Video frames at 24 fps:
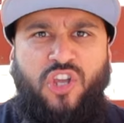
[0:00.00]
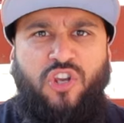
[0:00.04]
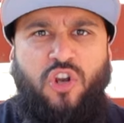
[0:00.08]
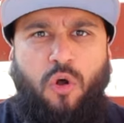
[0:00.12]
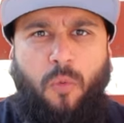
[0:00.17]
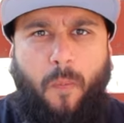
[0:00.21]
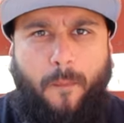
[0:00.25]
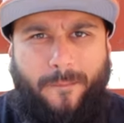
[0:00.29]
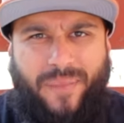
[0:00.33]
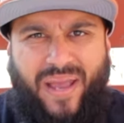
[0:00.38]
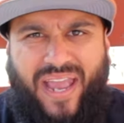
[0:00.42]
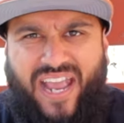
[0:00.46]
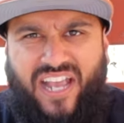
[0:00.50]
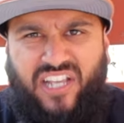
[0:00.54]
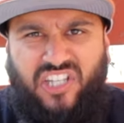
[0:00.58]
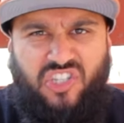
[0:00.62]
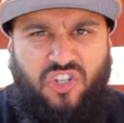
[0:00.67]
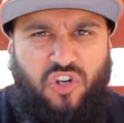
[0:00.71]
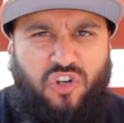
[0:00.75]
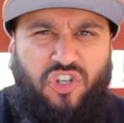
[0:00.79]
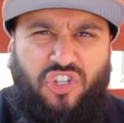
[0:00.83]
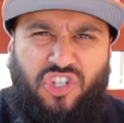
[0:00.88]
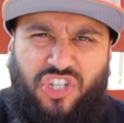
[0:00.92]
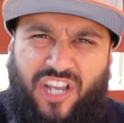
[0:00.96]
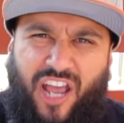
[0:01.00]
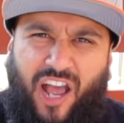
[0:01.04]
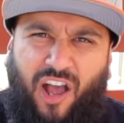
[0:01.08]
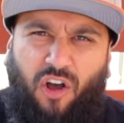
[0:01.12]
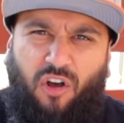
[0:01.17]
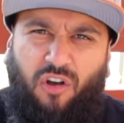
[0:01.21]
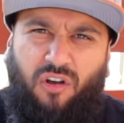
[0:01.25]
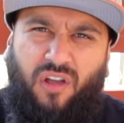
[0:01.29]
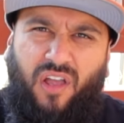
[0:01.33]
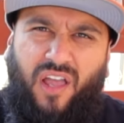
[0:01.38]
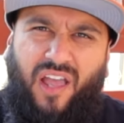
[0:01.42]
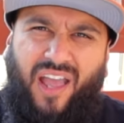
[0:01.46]
you know, paste or
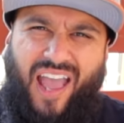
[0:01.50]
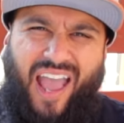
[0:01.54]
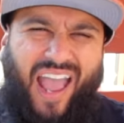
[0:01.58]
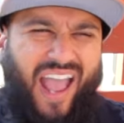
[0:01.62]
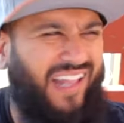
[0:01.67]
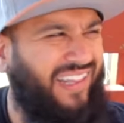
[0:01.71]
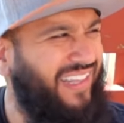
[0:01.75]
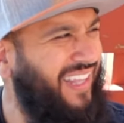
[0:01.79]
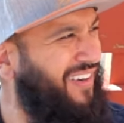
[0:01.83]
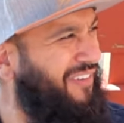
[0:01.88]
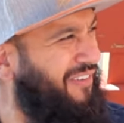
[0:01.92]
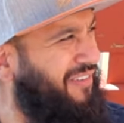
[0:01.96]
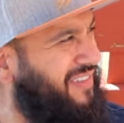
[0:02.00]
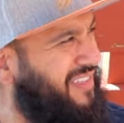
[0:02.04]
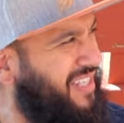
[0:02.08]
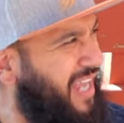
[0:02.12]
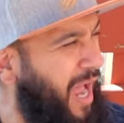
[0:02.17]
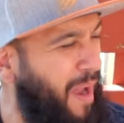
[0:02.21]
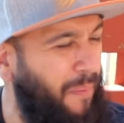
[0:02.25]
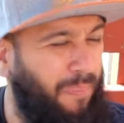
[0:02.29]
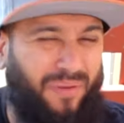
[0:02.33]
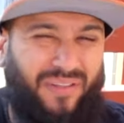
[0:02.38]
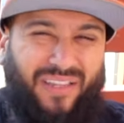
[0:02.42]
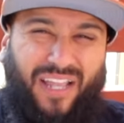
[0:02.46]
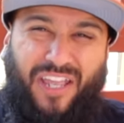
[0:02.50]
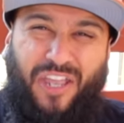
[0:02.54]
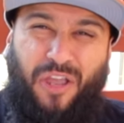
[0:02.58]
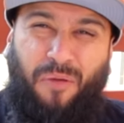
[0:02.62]
gel. And then on top of that,